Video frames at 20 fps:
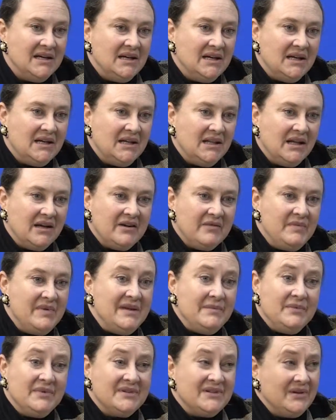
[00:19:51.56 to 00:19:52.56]
A lot of
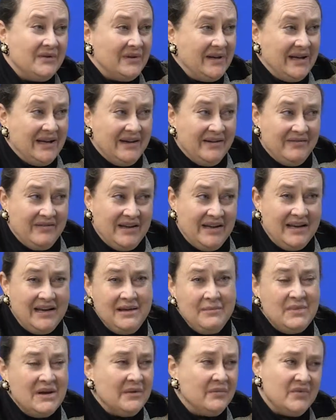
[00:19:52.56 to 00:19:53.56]
people don't have any
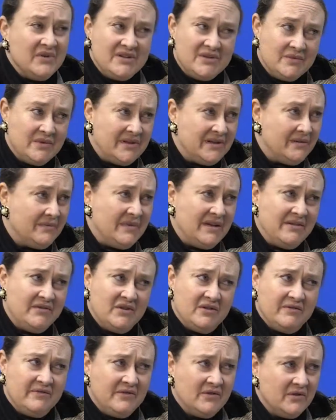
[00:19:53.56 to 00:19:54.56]
memories with them. They have no
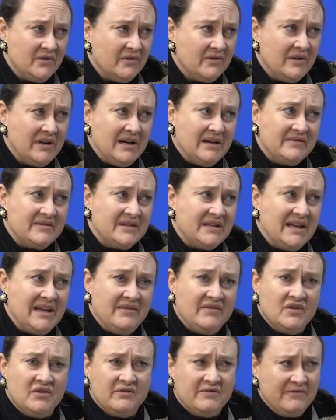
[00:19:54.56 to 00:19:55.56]
photographs, they have
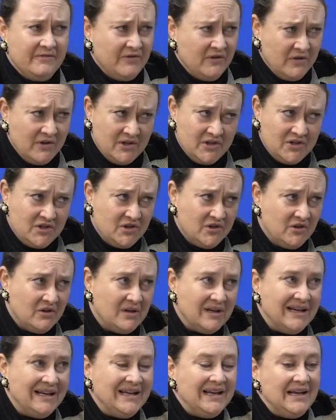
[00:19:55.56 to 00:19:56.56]
no furniture,
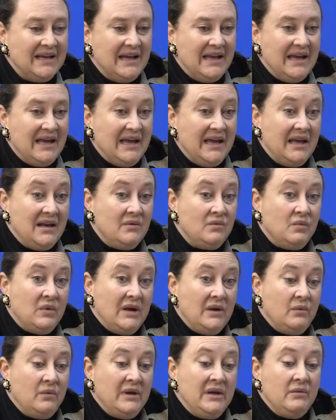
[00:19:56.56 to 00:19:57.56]
and
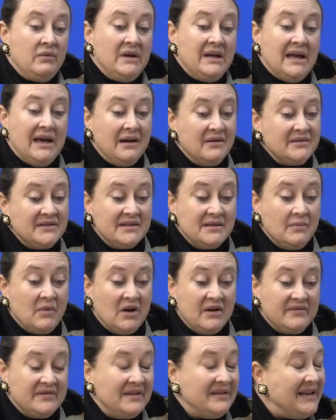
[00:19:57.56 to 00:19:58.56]
when we rehouse them,
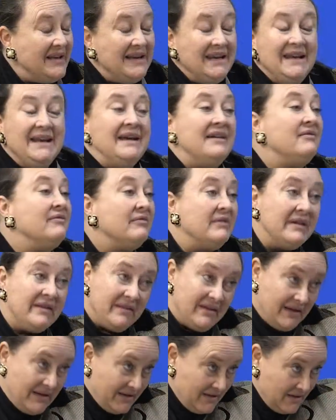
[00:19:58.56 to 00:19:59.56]
often they need
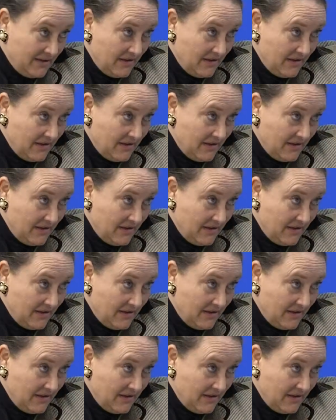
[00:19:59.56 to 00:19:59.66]
everything.